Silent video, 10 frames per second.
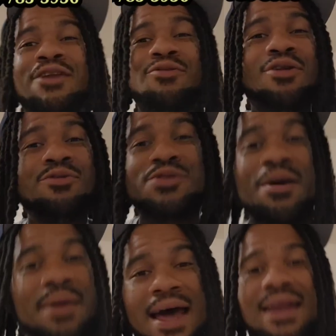Ain't no loads
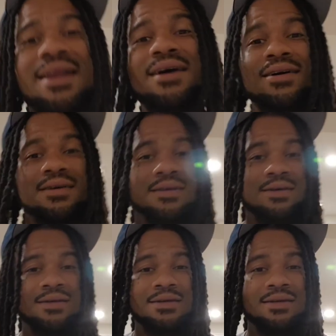coming out of there.
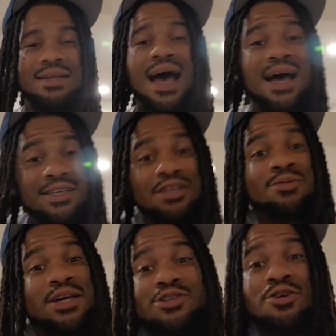Nah, she
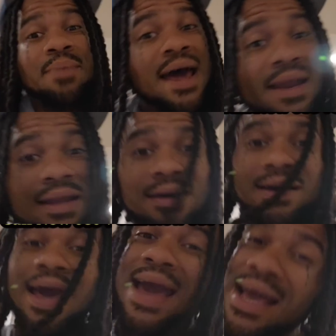gonna get you up out of there.
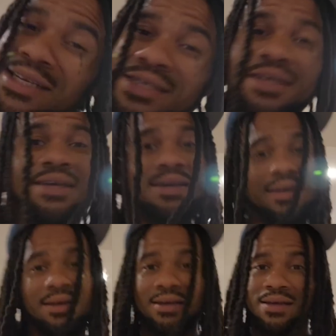Ashley.
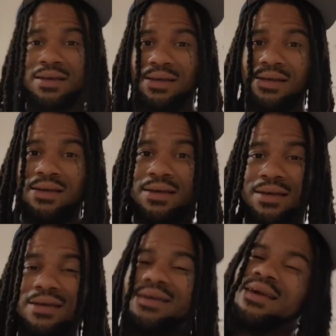
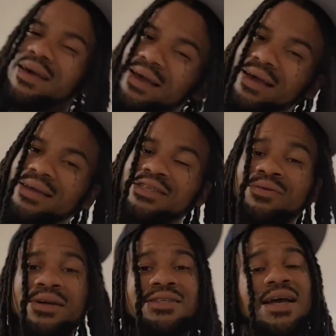Yeah, she
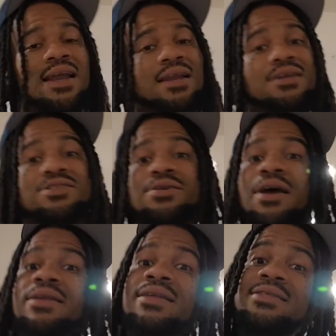gonna get you out of there. So
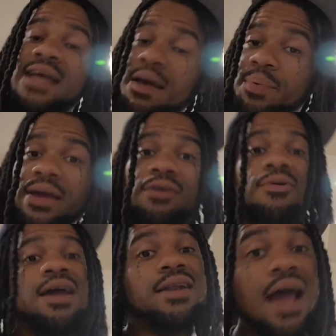y'all need to tap in
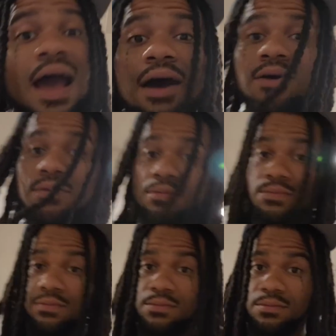right now.
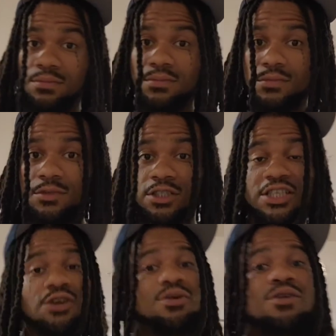
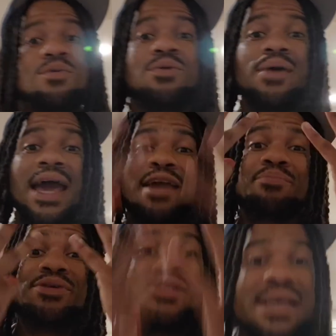She only want
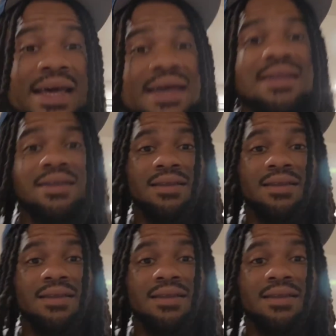8%.